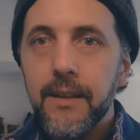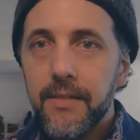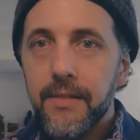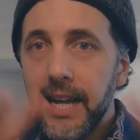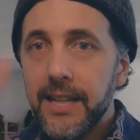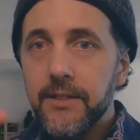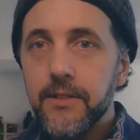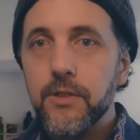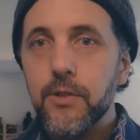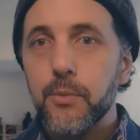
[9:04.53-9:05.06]

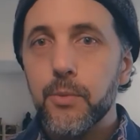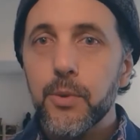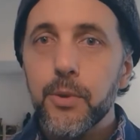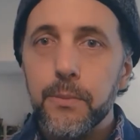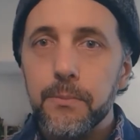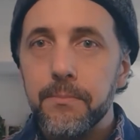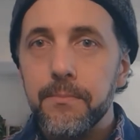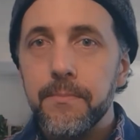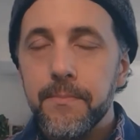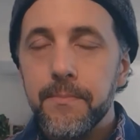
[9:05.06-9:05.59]
That's the
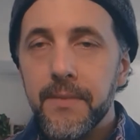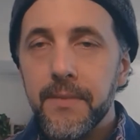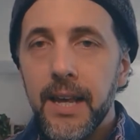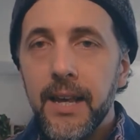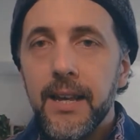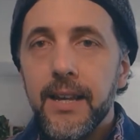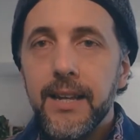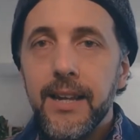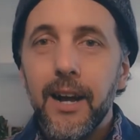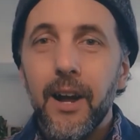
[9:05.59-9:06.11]
room.
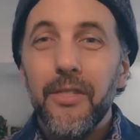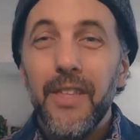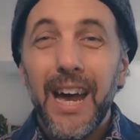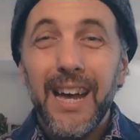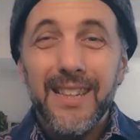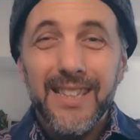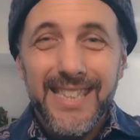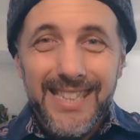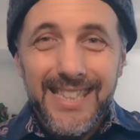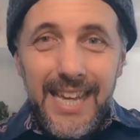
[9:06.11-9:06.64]
Now
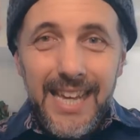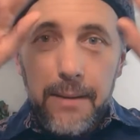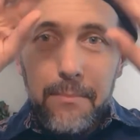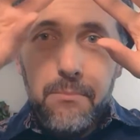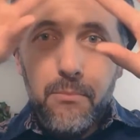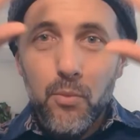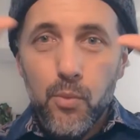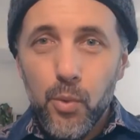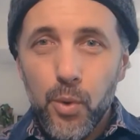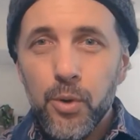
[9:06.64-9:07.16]
that
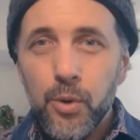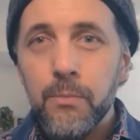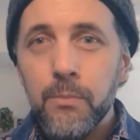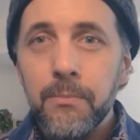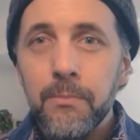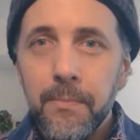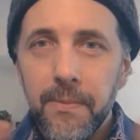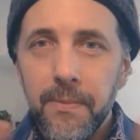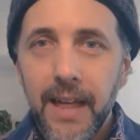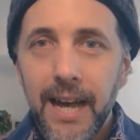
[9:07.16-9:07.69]
same
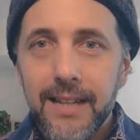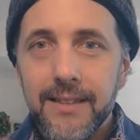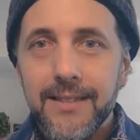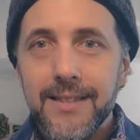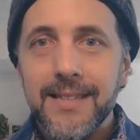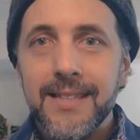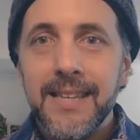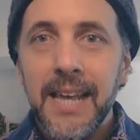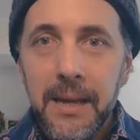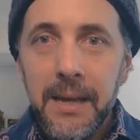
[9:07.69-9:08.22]
room, that
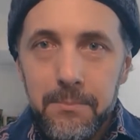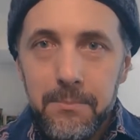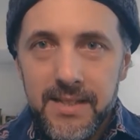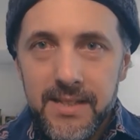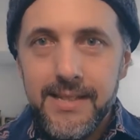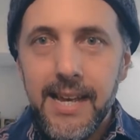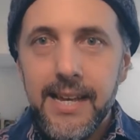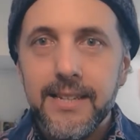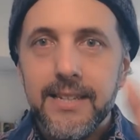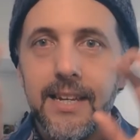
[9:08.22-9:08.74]
same
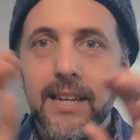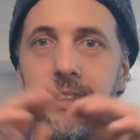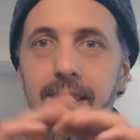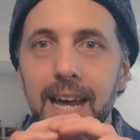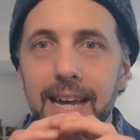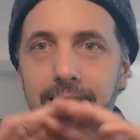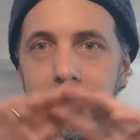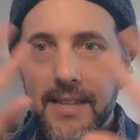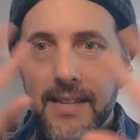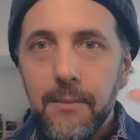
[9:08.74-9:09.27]
setting,
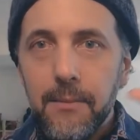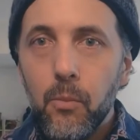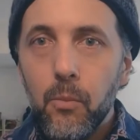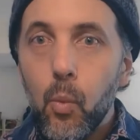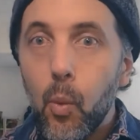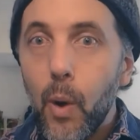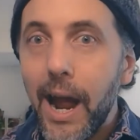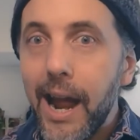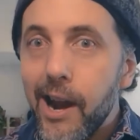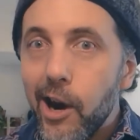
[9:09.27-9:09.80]
that
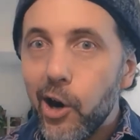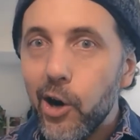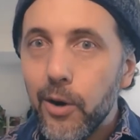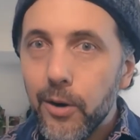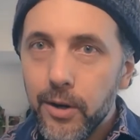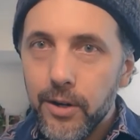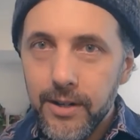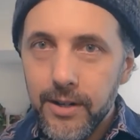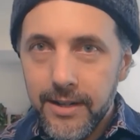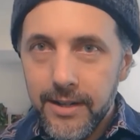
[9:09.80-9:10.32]
same
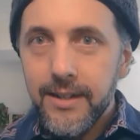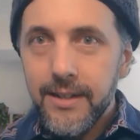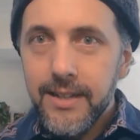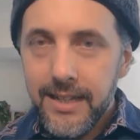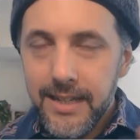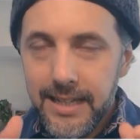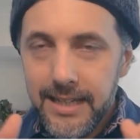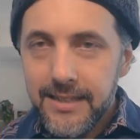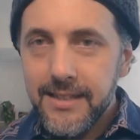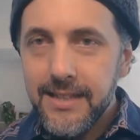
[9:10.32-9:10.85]
where
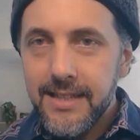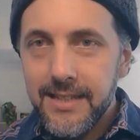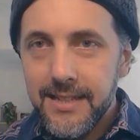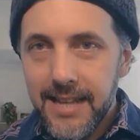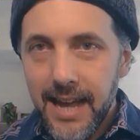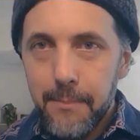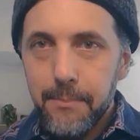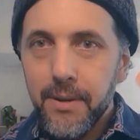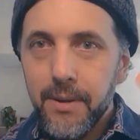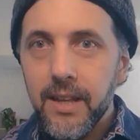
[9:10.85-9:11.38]
is this
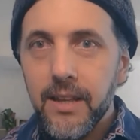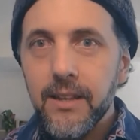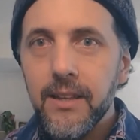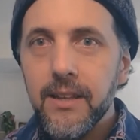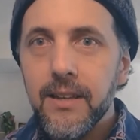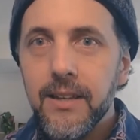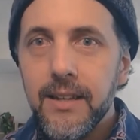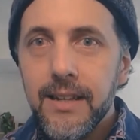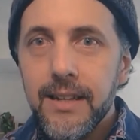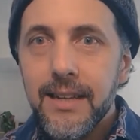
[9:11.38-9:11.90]

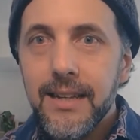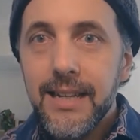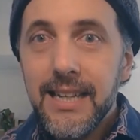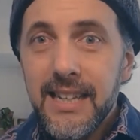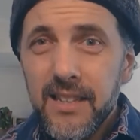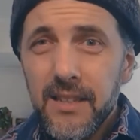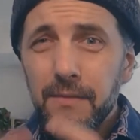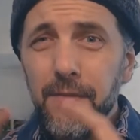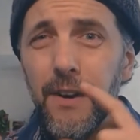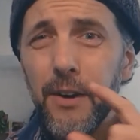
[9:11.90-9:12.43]
happening,
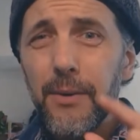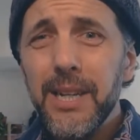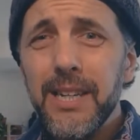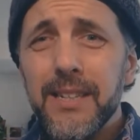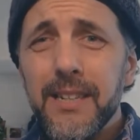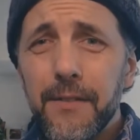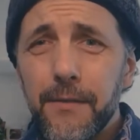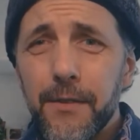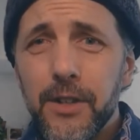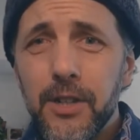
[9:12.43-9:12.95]
is very
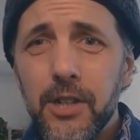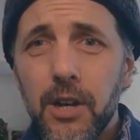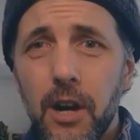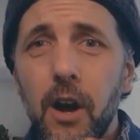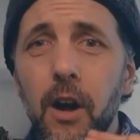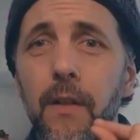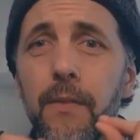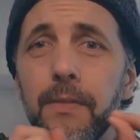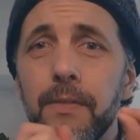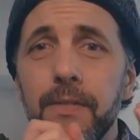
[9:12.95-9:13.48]
different
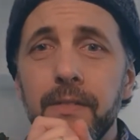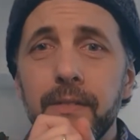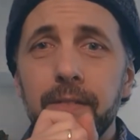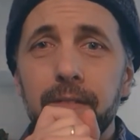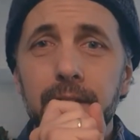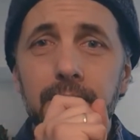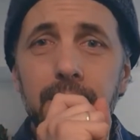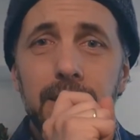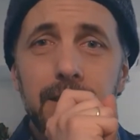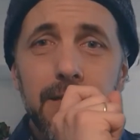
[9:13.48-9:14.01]

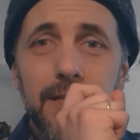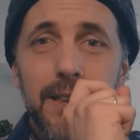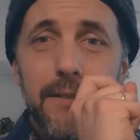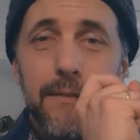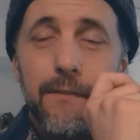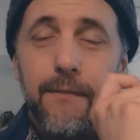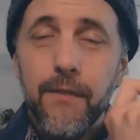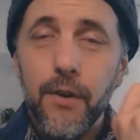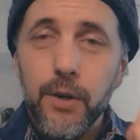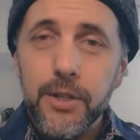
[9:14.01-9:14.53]
on the
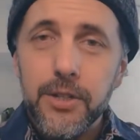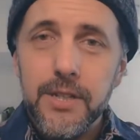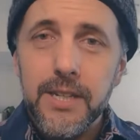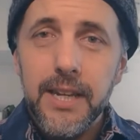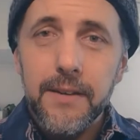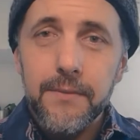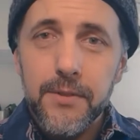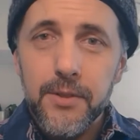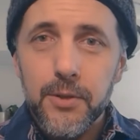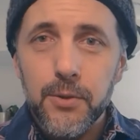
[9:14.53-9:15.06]
first
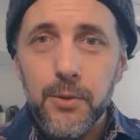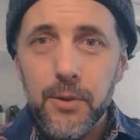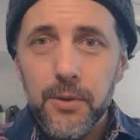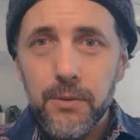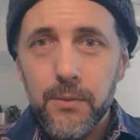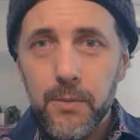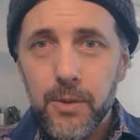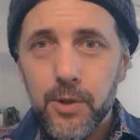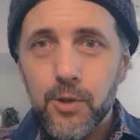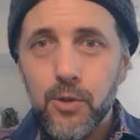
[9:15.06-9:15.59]
day of
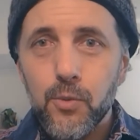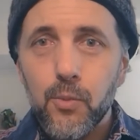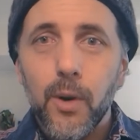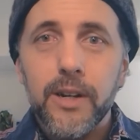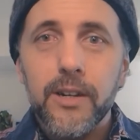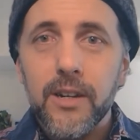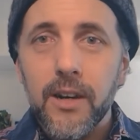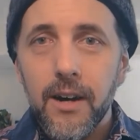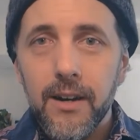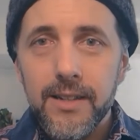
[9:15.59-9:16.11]
school, which is
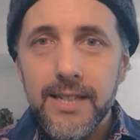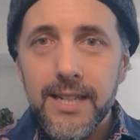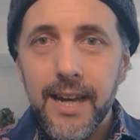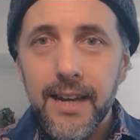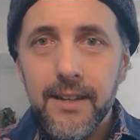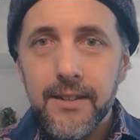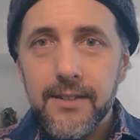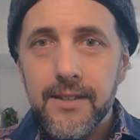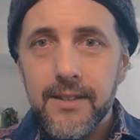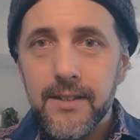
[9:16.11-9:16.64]
one
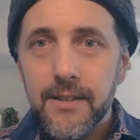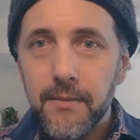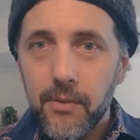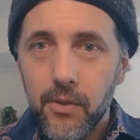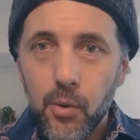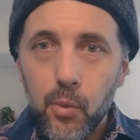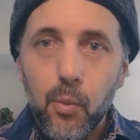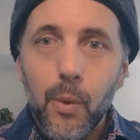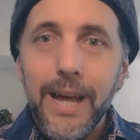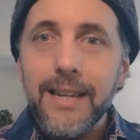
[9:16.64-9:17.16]
context,
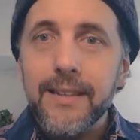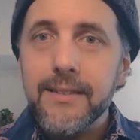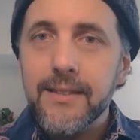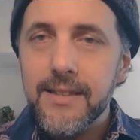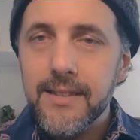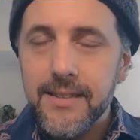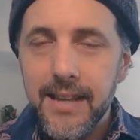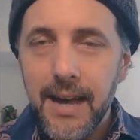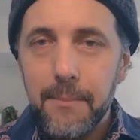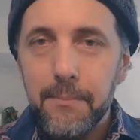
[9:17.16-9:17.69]
the when is
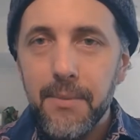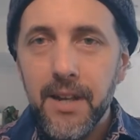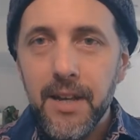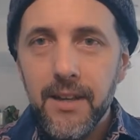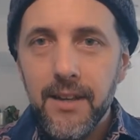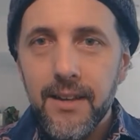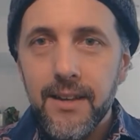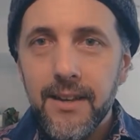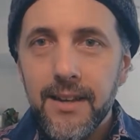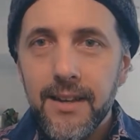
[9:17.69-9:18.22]
this
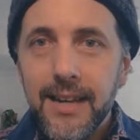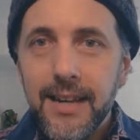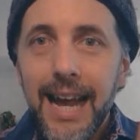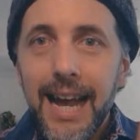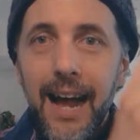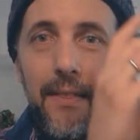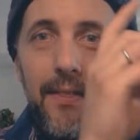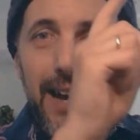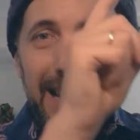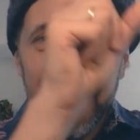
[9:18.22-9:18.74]
happening,
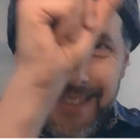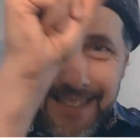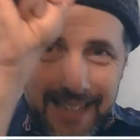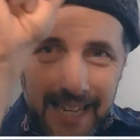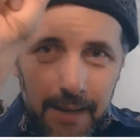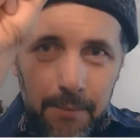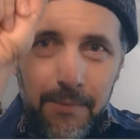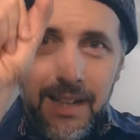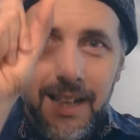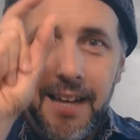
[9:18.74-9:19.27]
and that
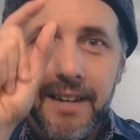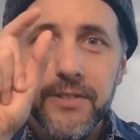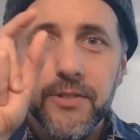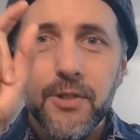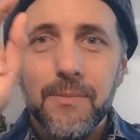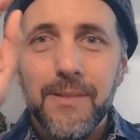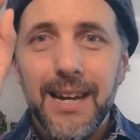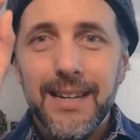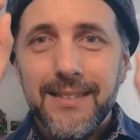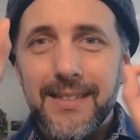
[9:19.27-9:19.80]
same
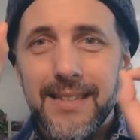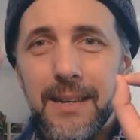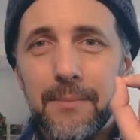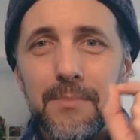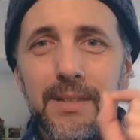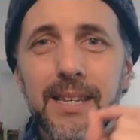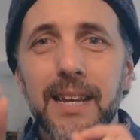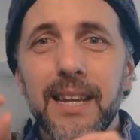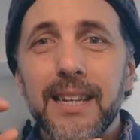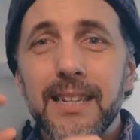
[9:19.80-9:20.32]
classroom, that
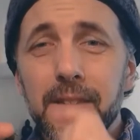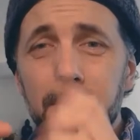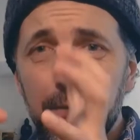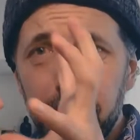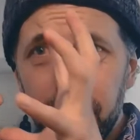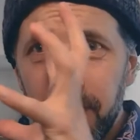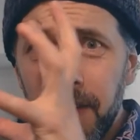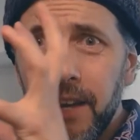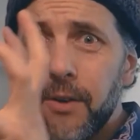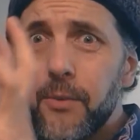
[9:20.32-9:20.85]
same setting is
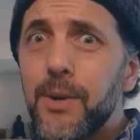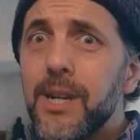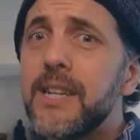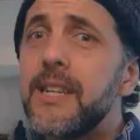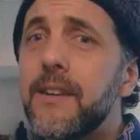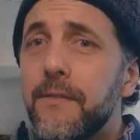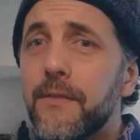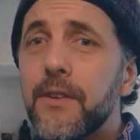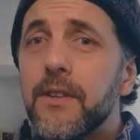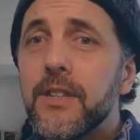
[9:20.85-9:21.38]
very
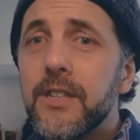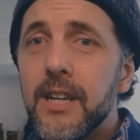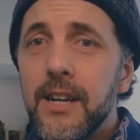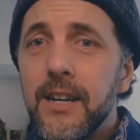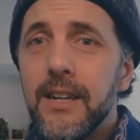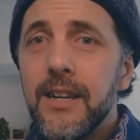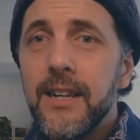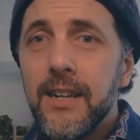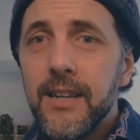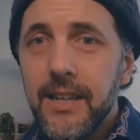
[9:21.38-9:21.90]
different
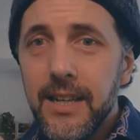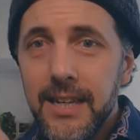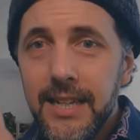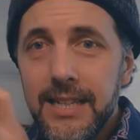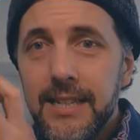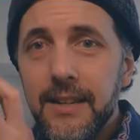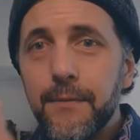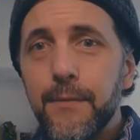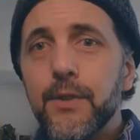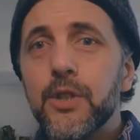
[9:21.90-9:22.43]
in a
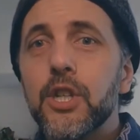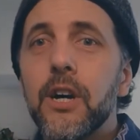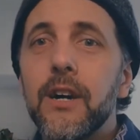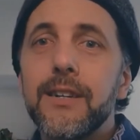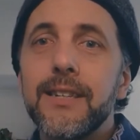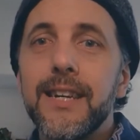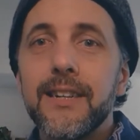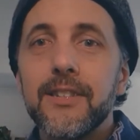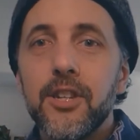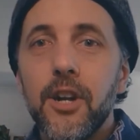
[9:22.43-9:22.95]
different
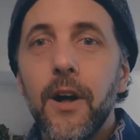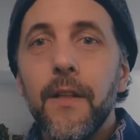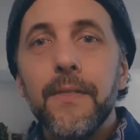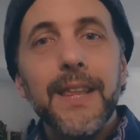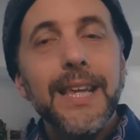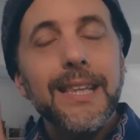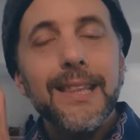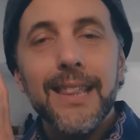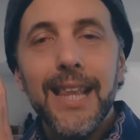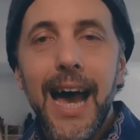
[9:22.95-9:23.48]
context on
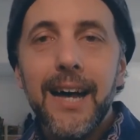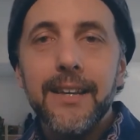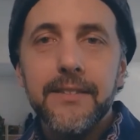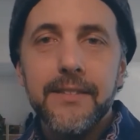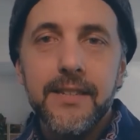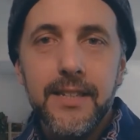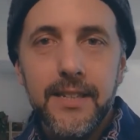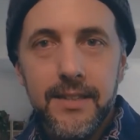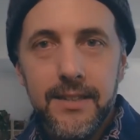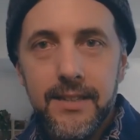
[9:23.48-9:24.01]
the
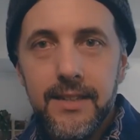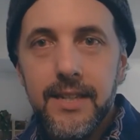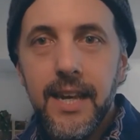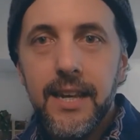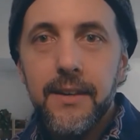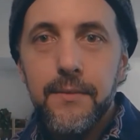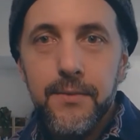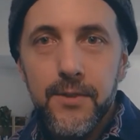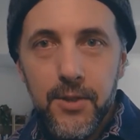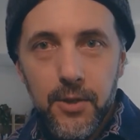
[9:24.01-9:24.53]
last
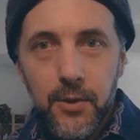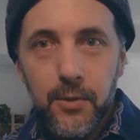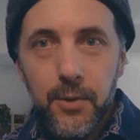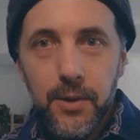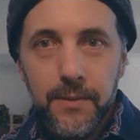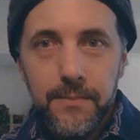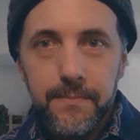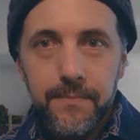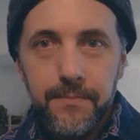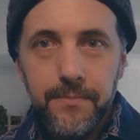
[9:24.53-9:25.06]
day of
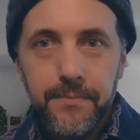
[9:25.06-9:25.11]
school.